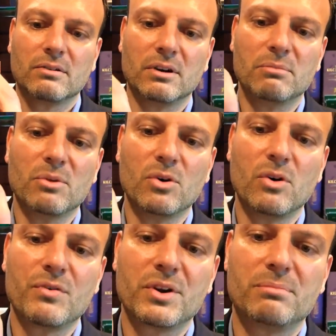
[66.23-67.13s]

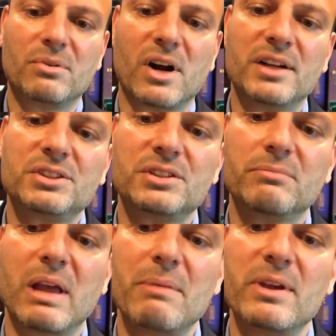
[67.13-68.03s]
Remove your brush.
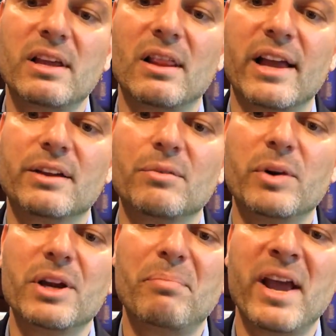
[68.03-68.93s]
Maybe like
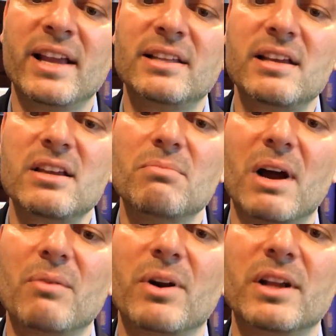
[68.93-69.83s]
when you're painting, you
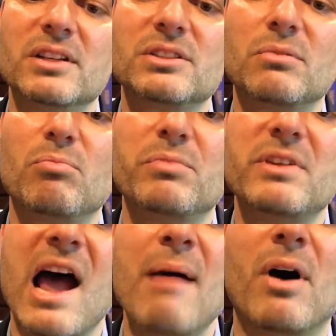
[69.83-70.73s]
might want to just
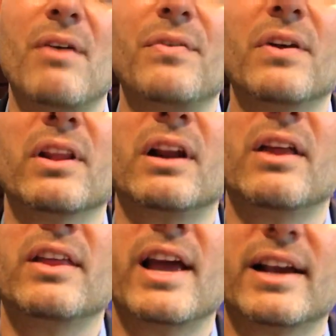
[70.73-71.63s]
dab off a
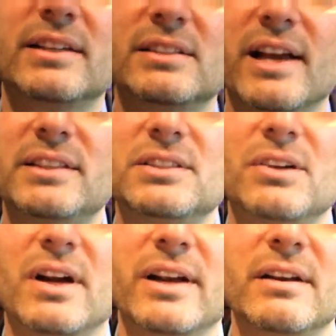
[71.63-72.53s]
little of the excess,
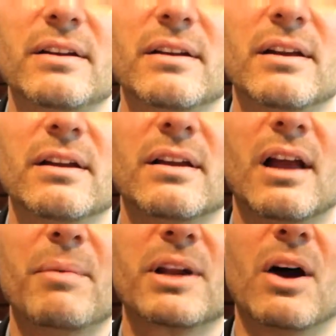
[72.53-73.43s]
right?
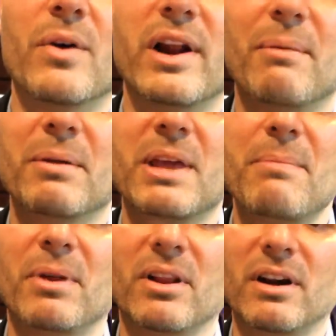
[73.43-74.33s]
I'm going to go in, I'm going to
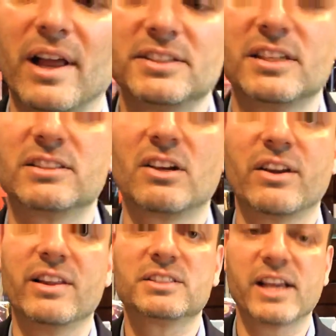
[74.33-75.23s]
keep a little excess on
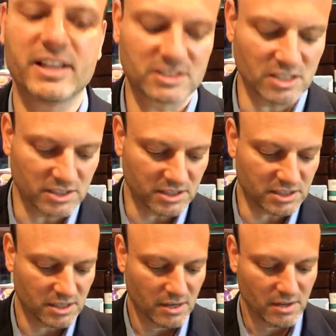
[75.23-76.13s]
in this case because
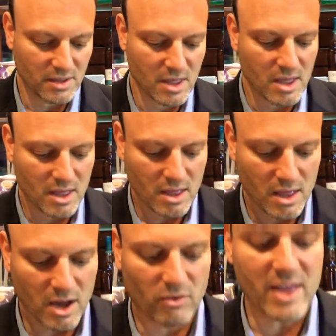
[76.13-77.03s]
it's
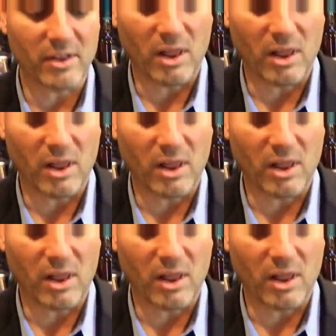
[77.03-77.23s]
a rather